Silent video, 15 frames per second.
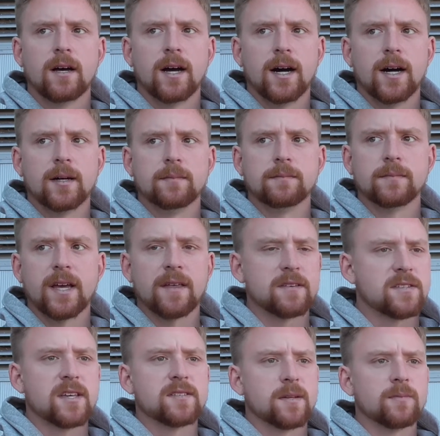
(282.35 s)
Um, yeah, the
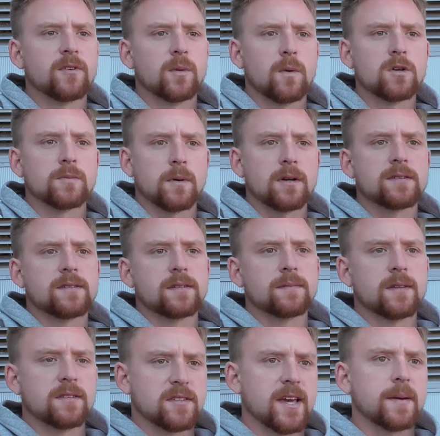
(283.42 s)
system for the most part is
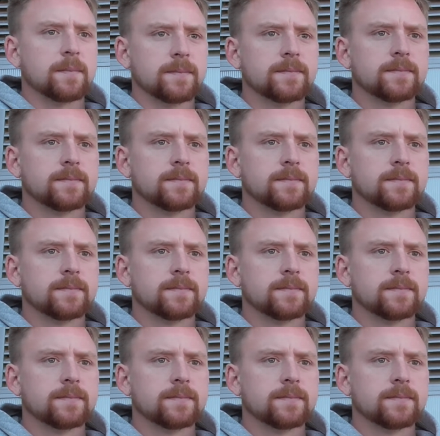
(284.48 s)
the same.